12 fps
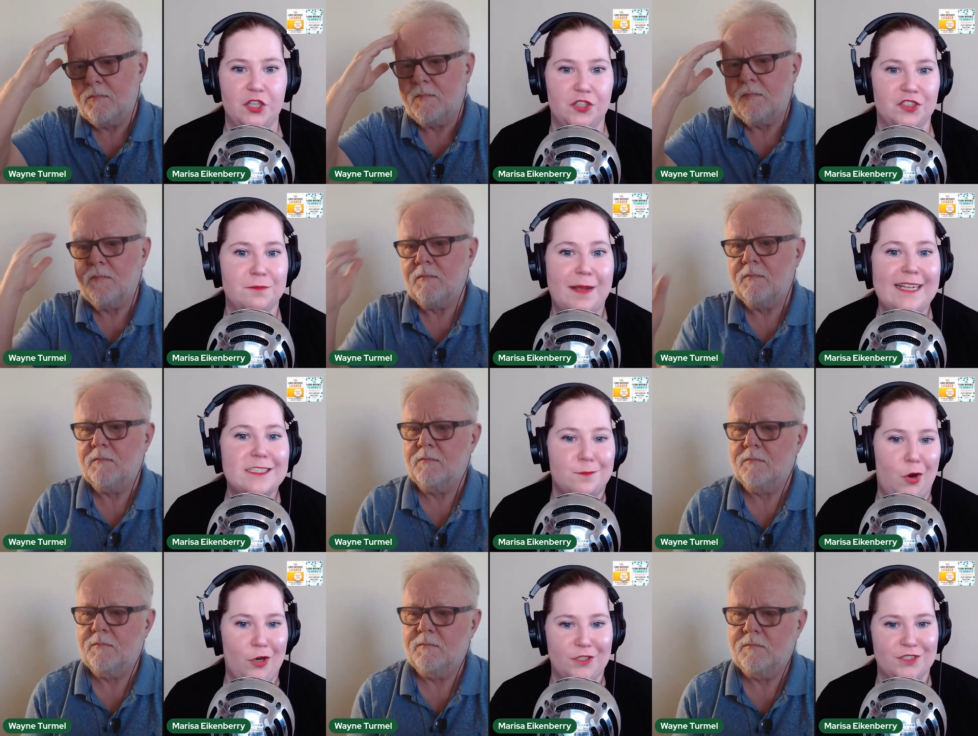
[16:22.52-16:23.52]
Speaker 1: on their space
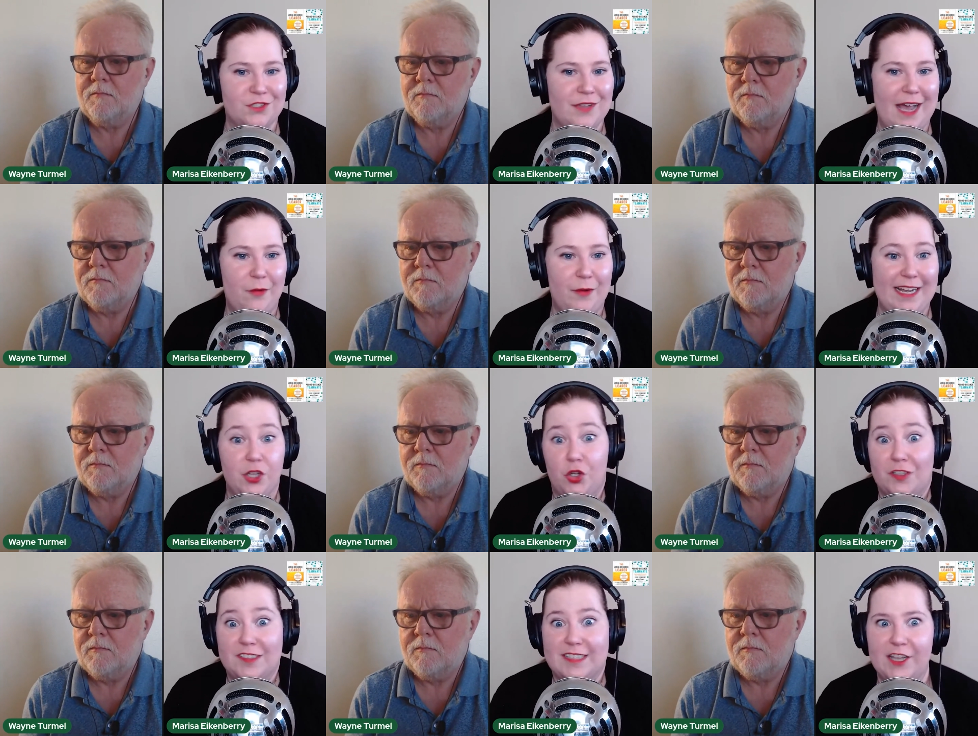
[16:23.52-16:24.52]
bar, so that way it
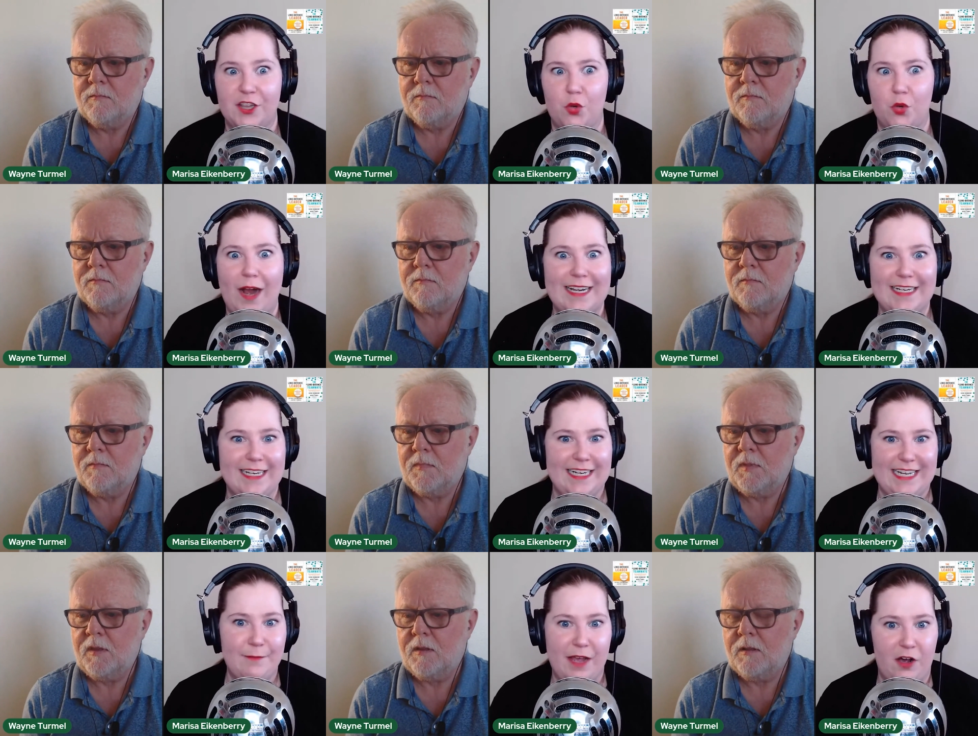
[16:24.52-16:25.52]
looks like they're writing
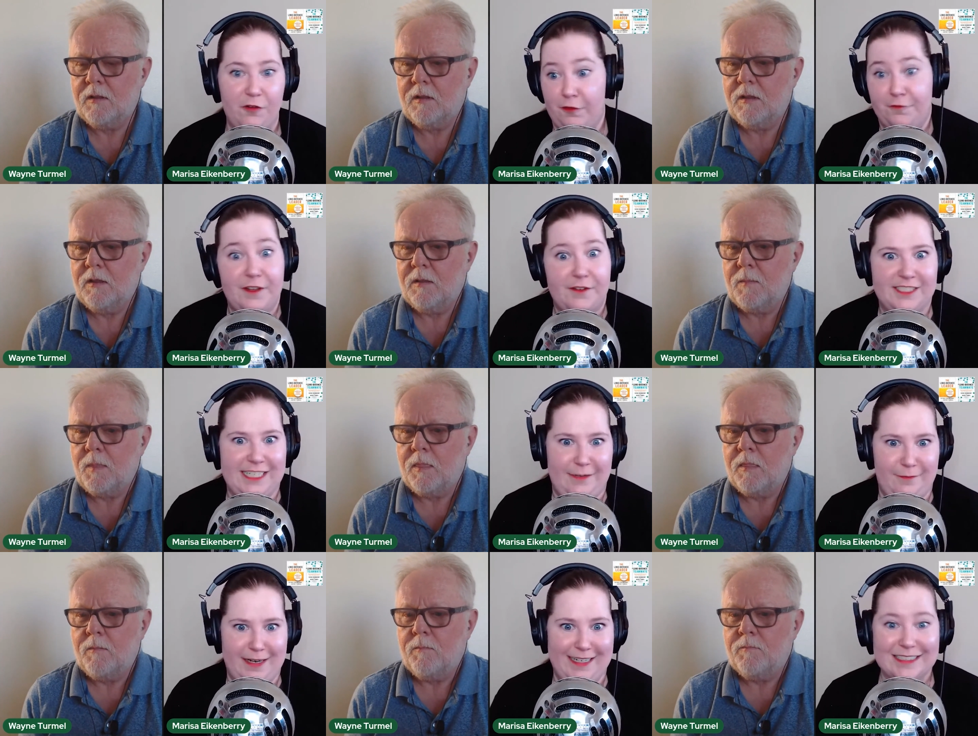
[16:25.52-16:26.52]
an email for
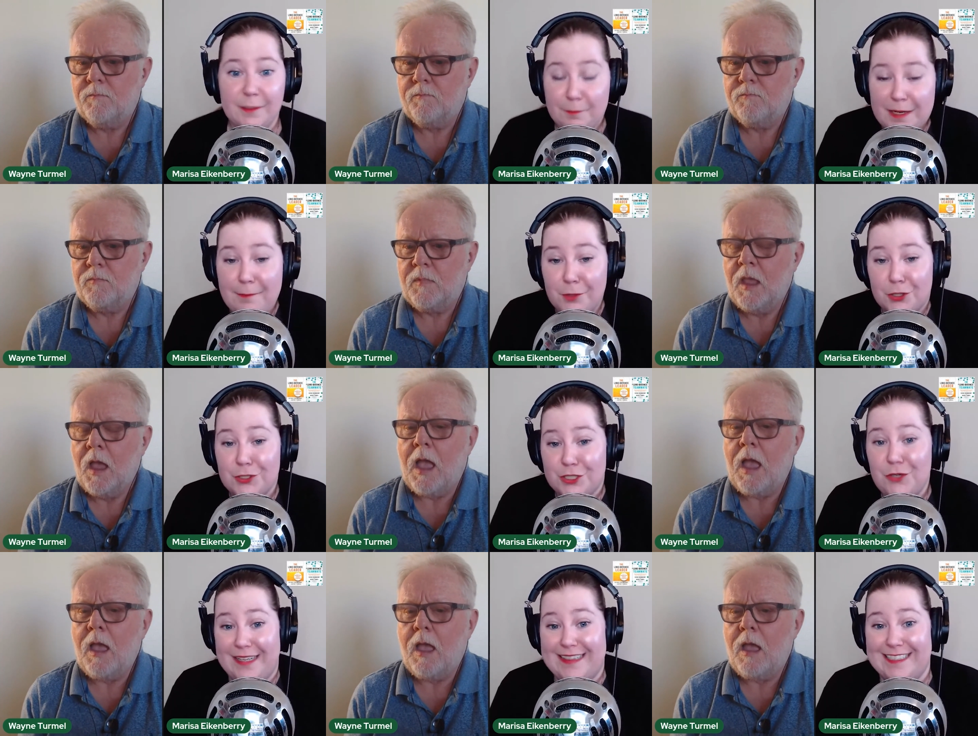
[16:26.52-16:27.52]
15 minutes. People are
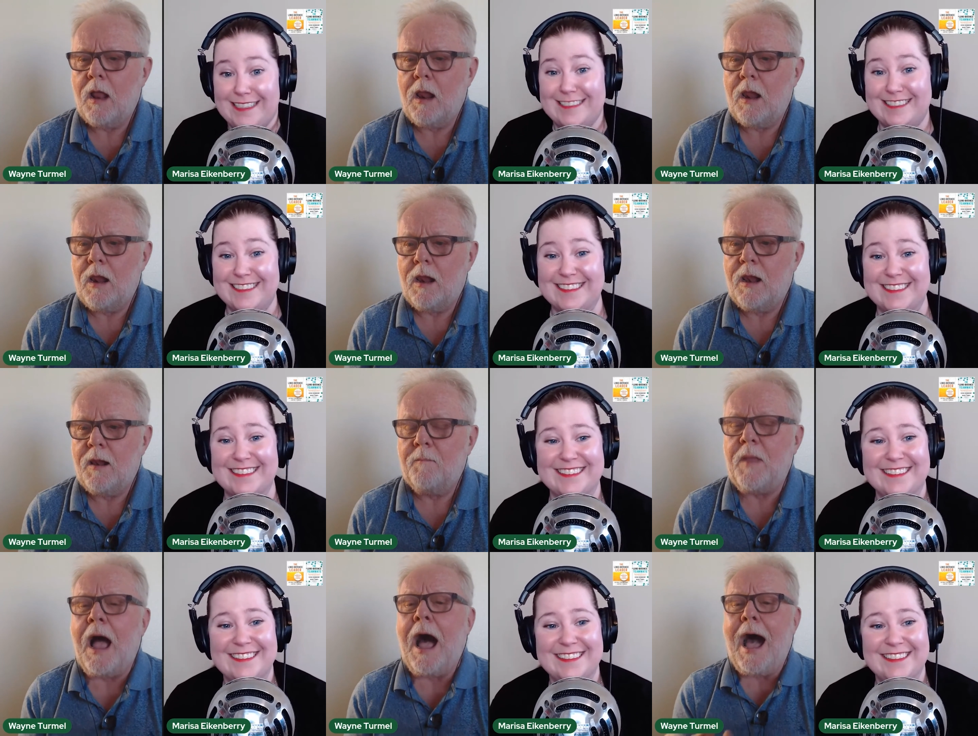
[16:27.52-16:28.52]
doing this.
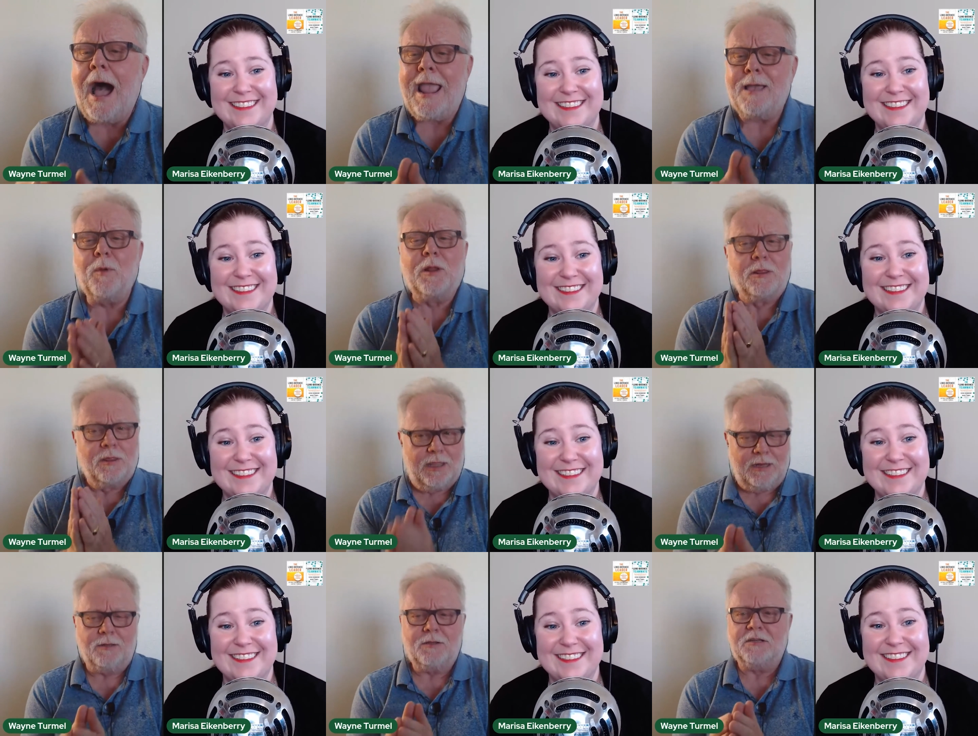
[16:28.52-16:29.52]
Speaker 2: I am a
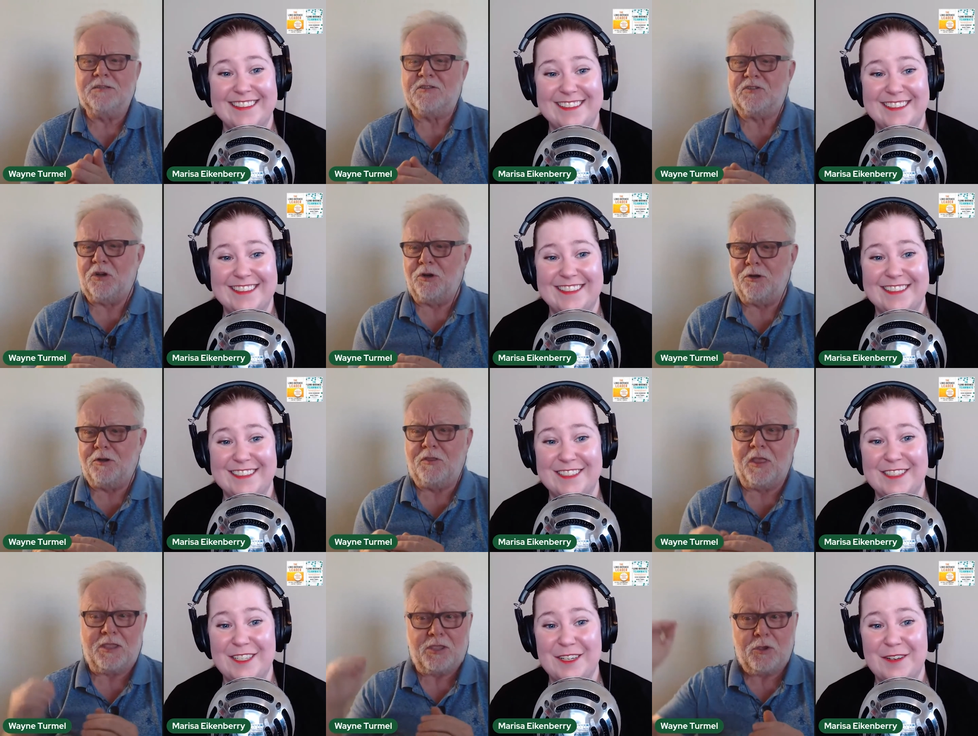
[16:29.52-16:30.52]
little concerned
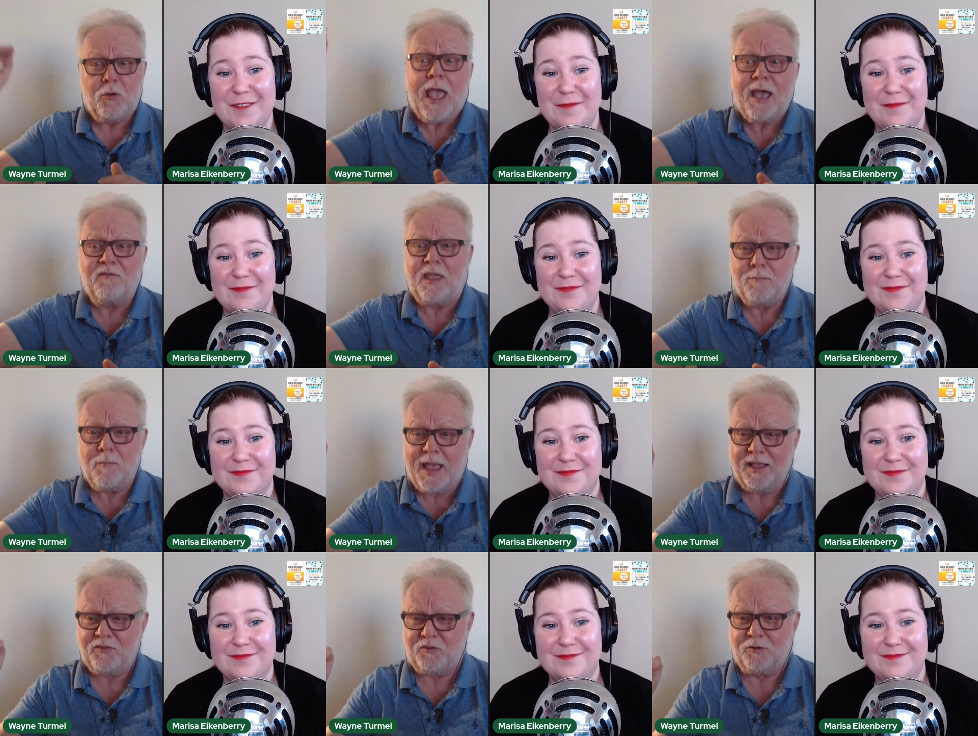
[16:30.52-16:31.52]
that you have a
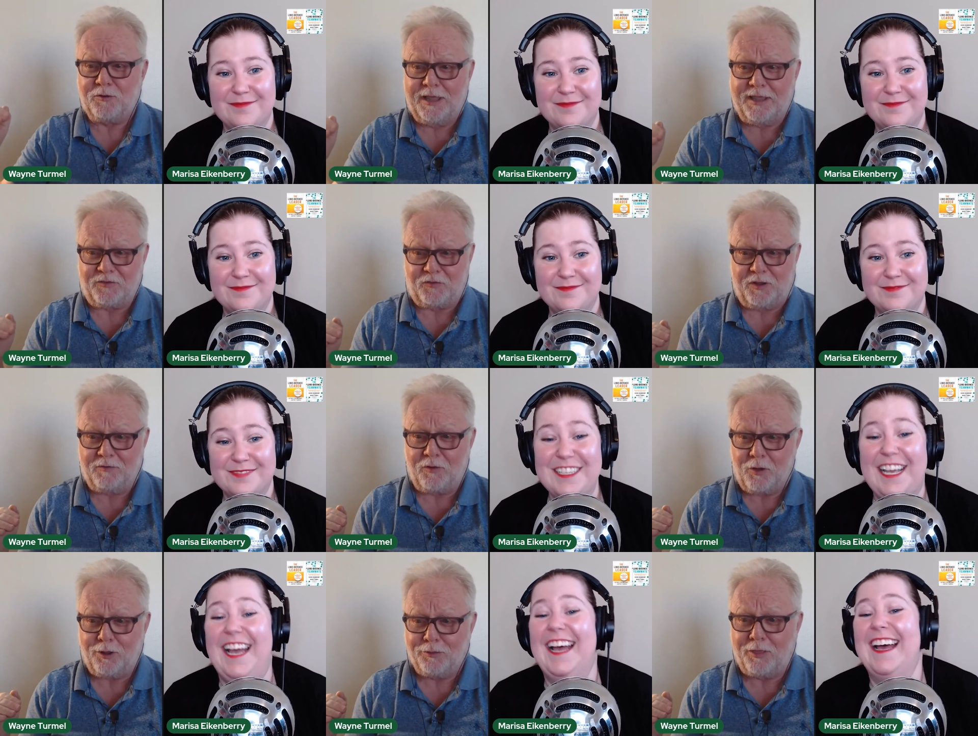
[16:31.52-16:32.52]
master list of
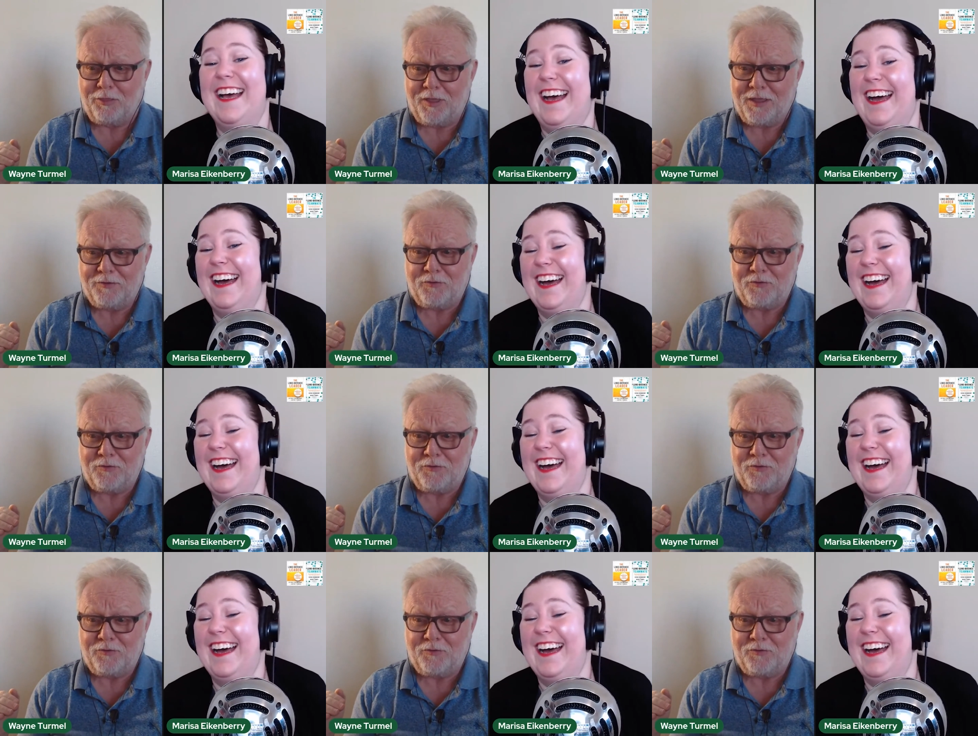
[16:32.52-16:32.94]
all the things